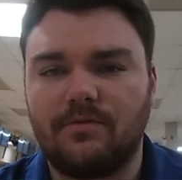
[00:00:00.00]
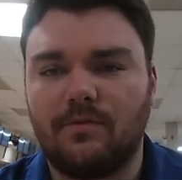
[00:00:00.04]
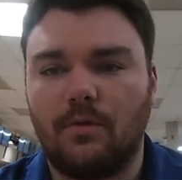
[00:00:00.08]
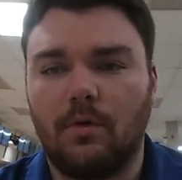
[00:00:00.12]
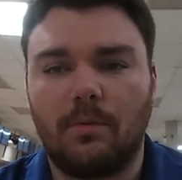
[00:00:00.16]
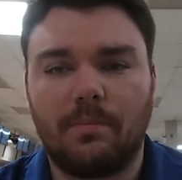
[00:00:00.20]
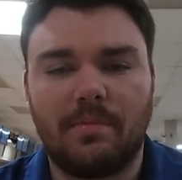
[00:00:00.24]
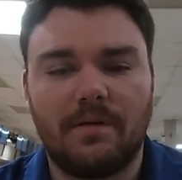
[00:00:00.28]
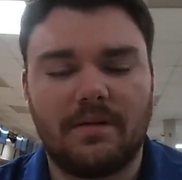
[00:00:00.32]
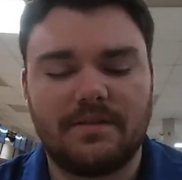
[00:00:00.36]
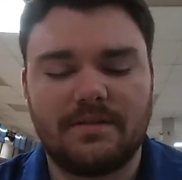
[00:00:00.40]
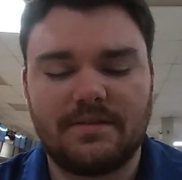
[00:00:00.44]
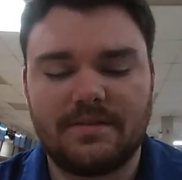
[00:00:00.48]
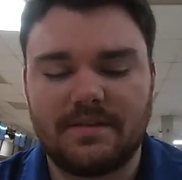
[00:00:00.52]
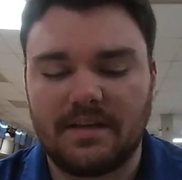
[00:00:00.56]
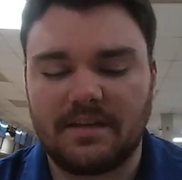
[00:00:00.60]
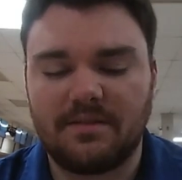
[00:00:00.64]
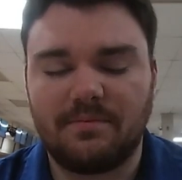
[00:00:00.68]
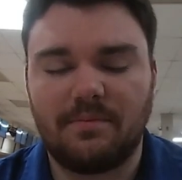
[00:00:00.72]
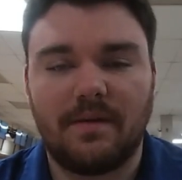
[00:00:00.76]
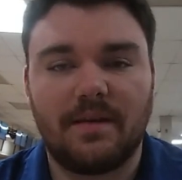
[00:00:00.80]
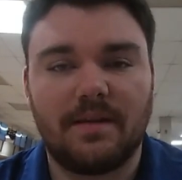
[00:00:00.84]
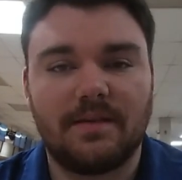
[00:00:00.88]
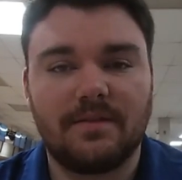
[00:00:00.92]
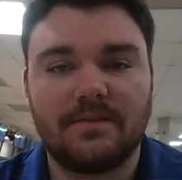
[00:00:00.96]
4 pins, 6
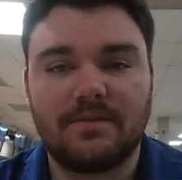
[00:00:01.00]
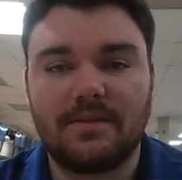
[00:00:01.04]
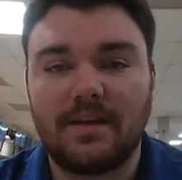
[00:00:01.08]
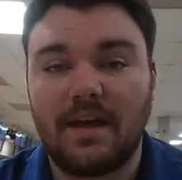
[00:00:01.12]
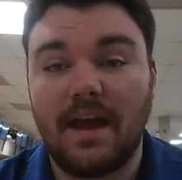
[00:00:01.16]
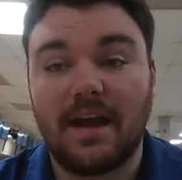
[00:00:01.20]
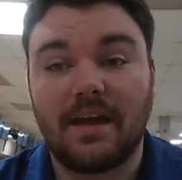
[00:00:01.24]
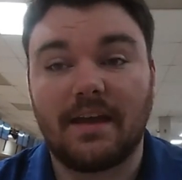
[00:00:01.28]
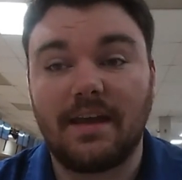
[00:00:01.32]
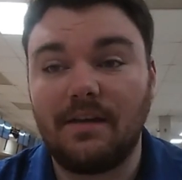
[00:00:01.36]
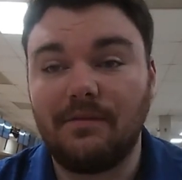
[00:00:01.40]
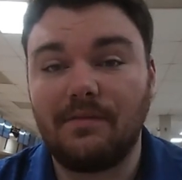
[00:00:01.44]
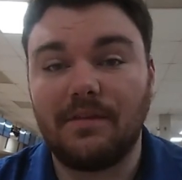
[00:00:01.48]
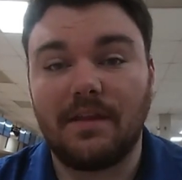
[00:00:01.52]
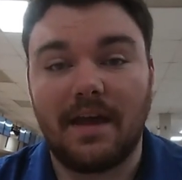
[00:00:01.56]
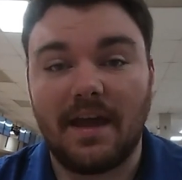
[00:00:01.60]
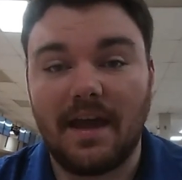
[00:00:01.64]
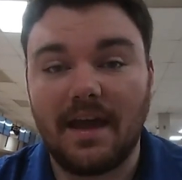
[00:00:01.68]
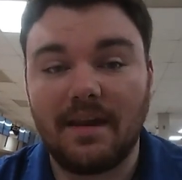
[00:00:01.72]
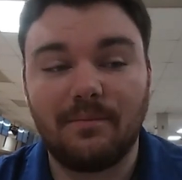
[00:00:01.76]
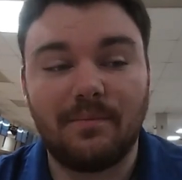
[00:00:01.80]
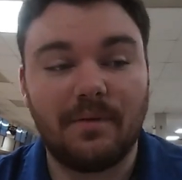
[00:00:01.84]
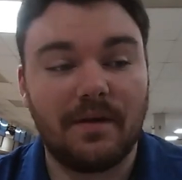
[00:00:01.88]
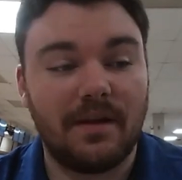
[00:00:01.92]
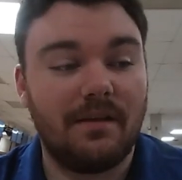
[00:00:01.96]
pins, heck, even a
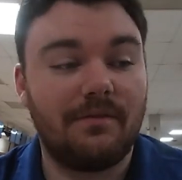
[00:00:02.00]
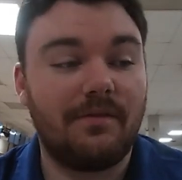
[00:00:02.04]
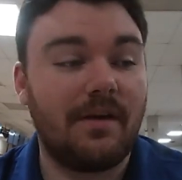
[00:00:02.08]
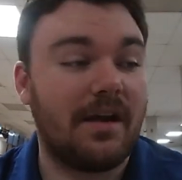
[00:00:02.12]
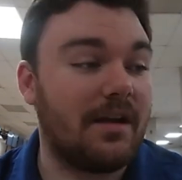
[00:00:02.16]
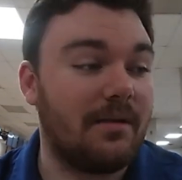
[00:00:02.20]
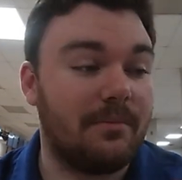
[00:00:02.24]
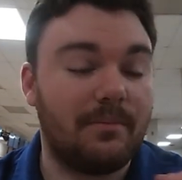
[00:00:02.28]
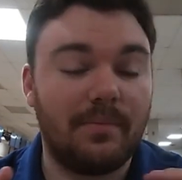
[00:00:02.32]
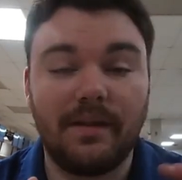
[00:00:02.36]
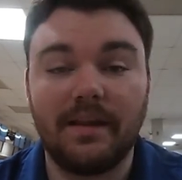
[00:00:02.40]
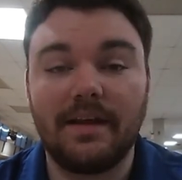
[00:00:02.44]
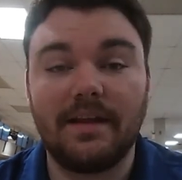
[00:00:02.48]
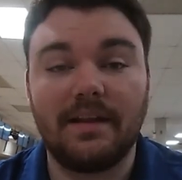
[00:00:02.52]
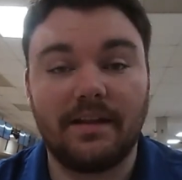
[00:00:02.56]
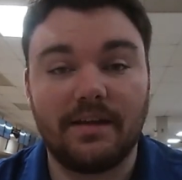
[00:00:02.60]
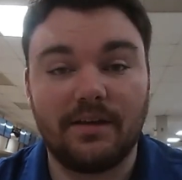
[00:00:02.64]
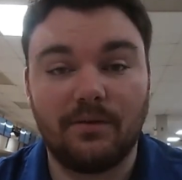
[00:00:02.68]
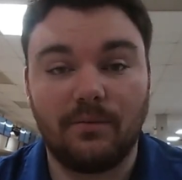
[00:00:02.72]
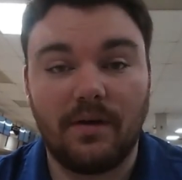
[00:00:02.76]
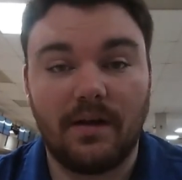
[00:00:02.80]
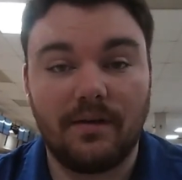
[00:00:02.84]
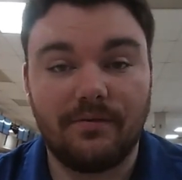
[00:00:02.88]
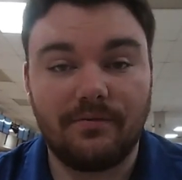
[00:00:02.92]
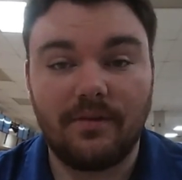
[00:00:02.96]
head pin if I completely
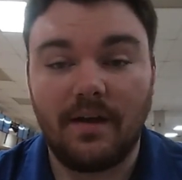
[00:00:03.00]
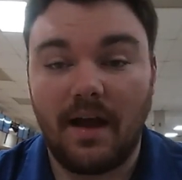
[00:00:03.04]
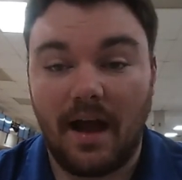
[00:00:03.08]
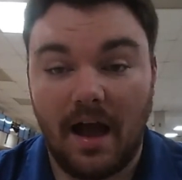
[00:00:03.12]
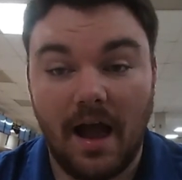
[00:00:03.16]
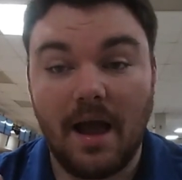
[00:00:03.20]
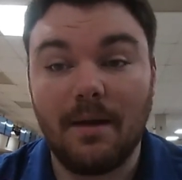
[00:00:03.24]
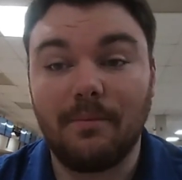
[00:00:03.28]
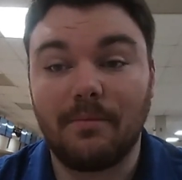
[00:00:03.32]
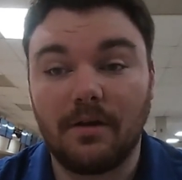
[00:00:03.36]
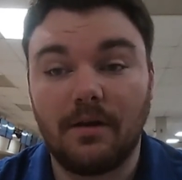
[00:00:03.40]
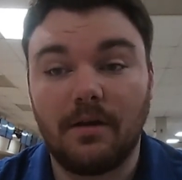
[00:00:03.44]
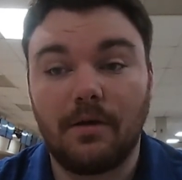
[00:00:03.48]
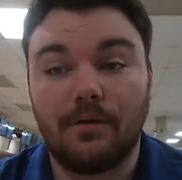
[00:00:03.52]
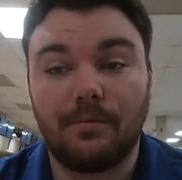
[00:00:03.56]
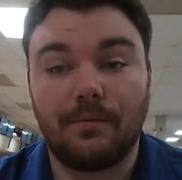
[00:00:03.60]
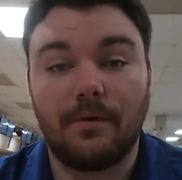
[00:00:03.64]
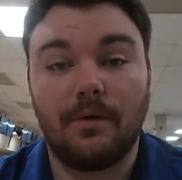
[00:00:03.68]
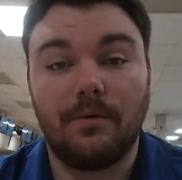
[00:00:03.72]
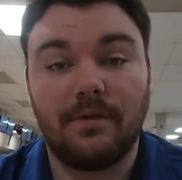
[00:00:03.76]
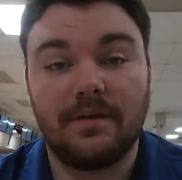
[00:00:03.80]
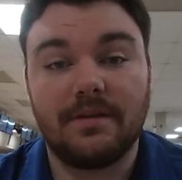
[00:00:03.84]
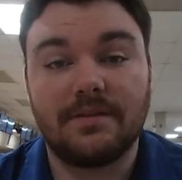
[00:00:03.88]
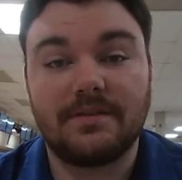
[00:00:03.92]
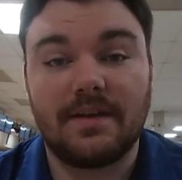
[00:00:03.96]
whiff, I'm going to
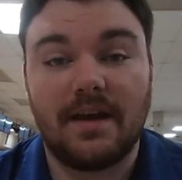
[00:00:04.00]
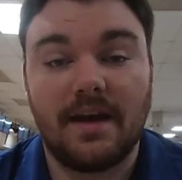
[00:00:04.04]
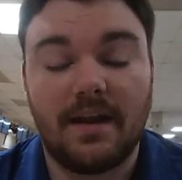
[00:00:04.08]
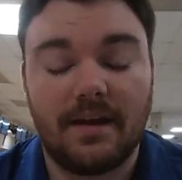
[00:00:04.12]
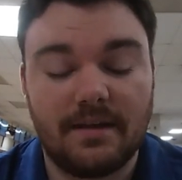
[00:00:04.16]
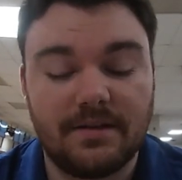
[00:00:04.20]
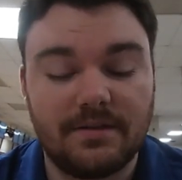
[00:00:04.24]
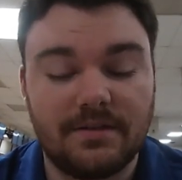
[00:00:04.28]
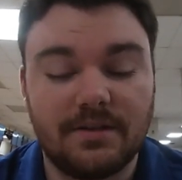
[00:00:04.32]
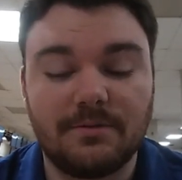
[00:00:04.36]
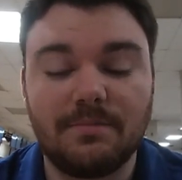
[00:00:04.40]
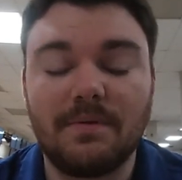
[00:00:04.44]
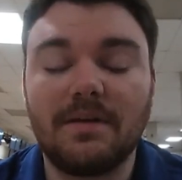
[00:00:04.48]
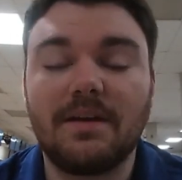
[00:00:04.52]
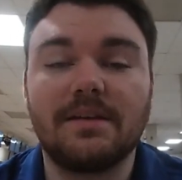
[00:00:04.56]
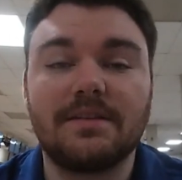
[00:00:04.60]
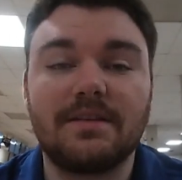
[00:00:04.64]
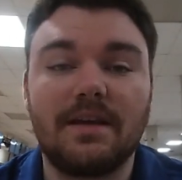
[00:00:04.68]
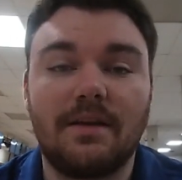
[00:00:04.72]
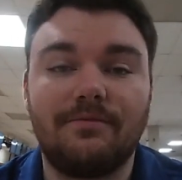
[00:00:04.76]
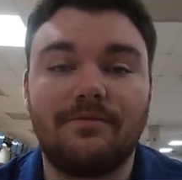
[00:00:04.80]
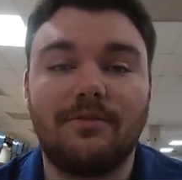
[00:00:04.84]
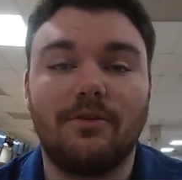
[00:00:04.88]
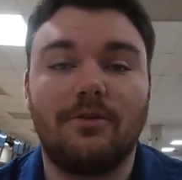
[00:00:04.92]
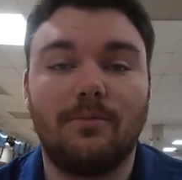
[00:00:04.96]
throw this at it, just because
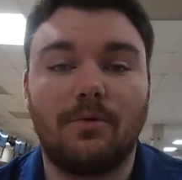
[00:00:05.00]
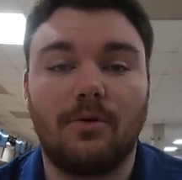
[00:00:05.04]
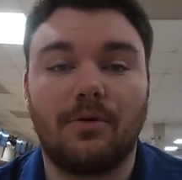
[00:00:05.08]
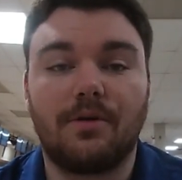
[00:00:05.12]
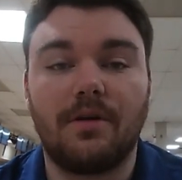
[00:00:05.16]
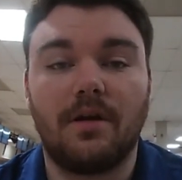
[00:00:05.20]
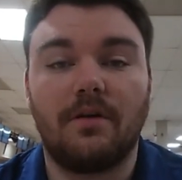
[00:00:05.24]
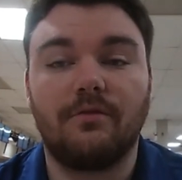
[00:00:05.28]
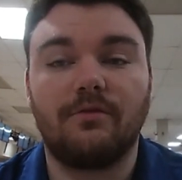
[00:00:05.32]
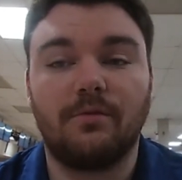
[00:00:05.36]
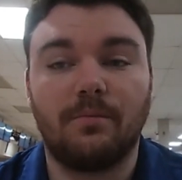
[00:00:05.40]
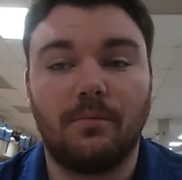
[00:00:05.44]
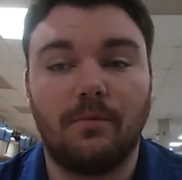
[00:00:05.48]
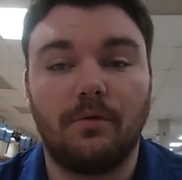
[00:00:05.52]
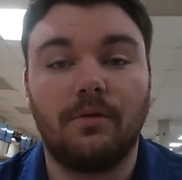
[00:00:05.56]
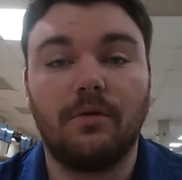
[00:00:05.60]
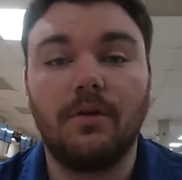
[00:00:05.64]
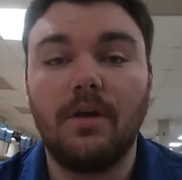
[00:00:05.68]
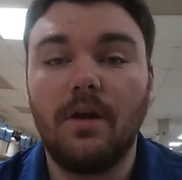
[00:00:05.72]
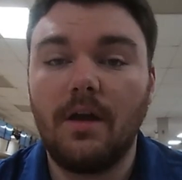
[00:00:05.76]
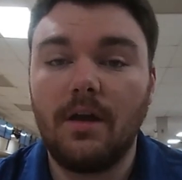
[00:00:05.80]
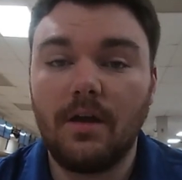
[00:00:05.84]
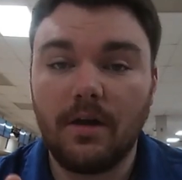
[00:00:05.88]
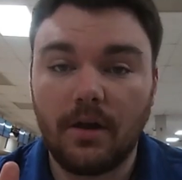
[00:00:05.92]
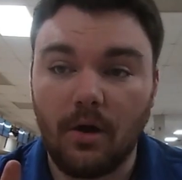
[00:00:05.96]
I feel more
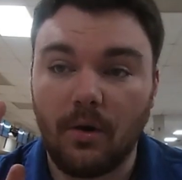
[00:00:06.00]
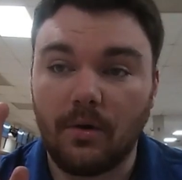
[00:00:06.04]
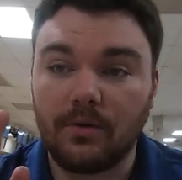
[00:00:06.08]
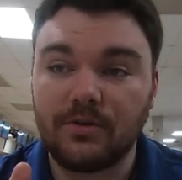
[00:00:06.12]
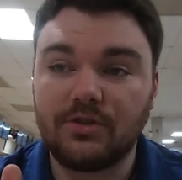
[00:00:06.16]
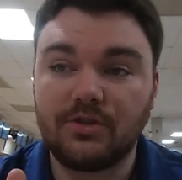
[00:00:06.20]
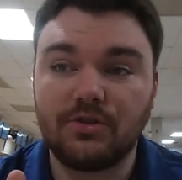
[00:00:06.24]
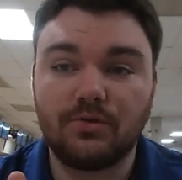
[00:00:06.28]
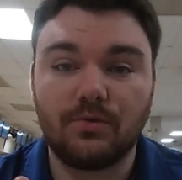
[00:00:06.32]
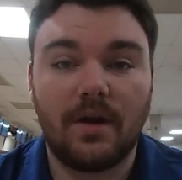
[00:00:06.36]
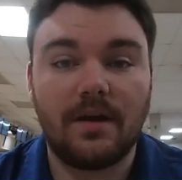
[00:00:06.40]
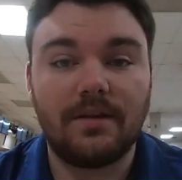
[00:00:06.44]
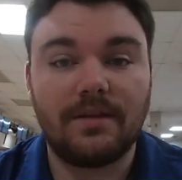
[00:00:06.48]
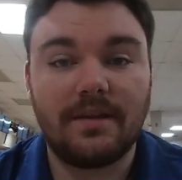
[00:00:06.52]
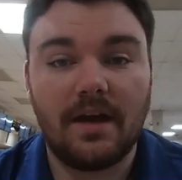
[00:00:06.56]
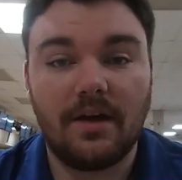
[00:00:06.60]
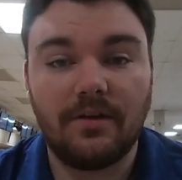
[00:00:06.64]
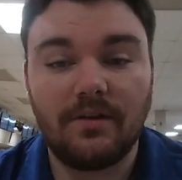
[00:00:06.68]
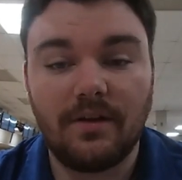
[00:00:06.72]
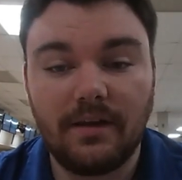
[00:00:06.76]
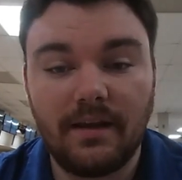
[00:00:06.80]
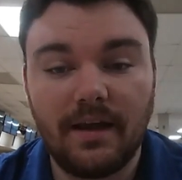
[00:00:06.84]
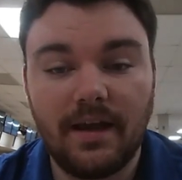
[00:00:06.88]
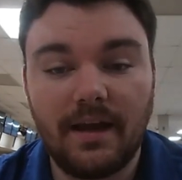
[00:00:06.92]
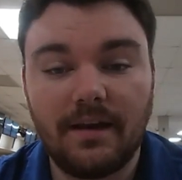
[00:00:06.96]
comfortable going straight
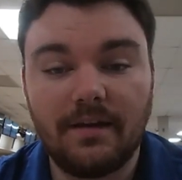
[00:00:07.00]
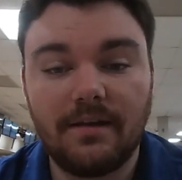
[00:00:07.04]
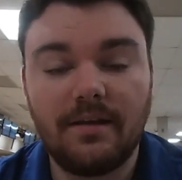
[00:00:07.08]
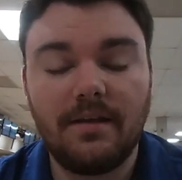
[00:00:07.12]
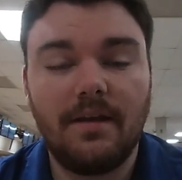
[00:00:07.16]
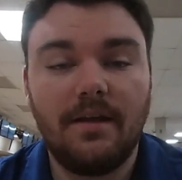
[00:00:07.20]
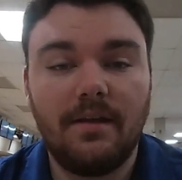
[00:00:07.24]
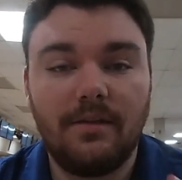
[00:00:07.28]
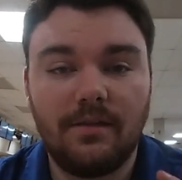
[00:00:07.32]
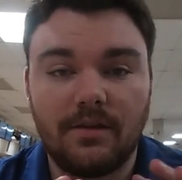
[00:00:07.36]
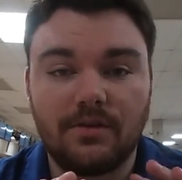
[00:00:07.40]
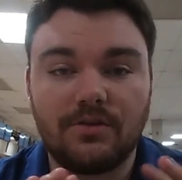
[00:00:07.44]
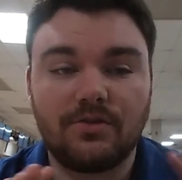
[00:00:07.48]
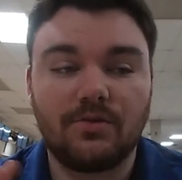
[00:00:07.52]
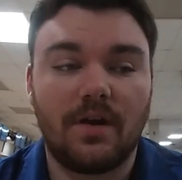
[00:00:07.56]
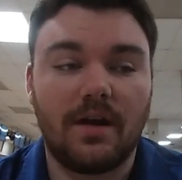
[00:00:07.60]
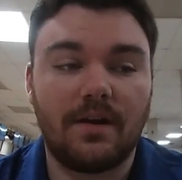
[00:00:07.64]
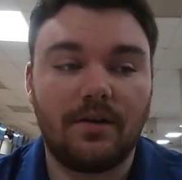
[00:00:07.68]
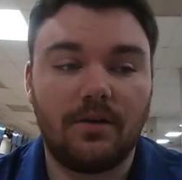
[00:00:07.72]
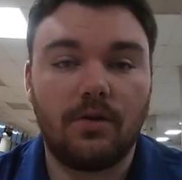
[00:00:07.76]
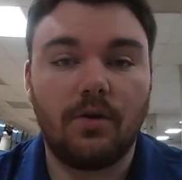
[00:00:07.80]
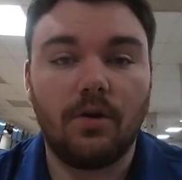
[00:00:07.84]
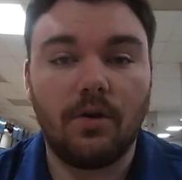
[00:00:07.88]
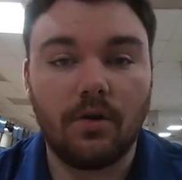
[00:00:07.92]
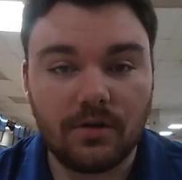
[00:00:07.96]
down the lane than
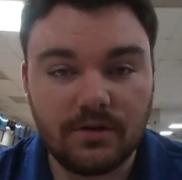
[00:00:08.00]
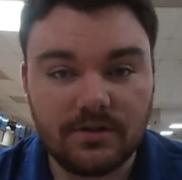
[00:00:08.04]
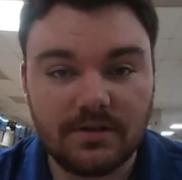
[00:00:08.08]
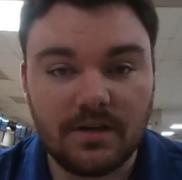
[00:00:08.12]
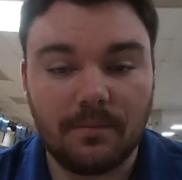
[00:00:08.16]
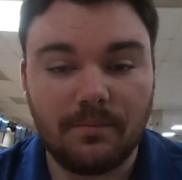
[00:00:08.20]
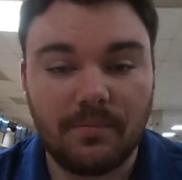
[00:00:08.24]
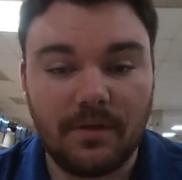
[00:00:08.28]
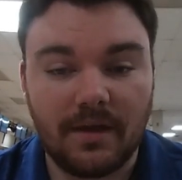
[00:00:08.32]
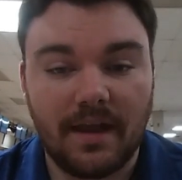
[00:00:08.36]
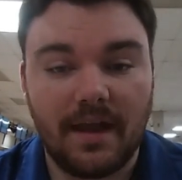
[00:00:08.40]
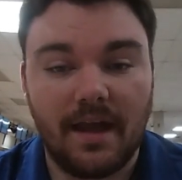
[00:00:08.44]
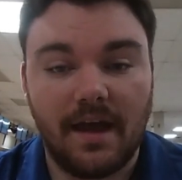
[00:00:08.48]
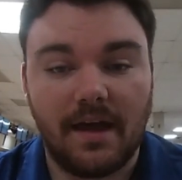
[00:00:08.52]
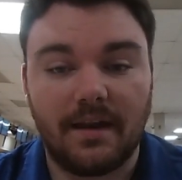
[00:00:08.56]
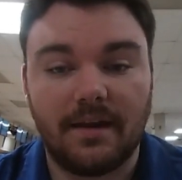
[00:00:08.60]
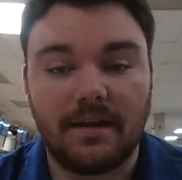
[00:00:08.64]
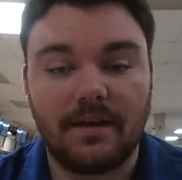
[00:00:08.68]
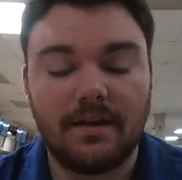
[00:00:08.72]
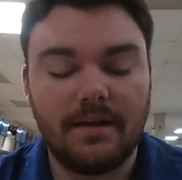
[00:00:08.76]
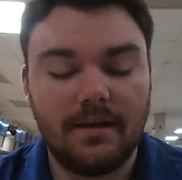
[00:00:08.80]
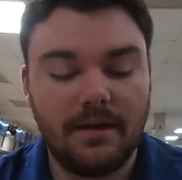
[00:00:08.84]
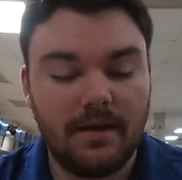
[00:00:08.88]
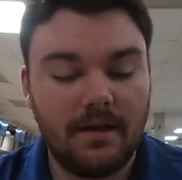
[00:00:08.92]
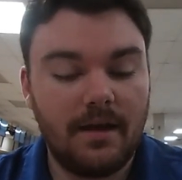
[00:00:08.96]
trying to throw something at
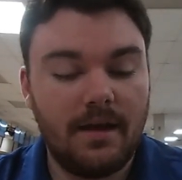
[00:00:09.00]
it.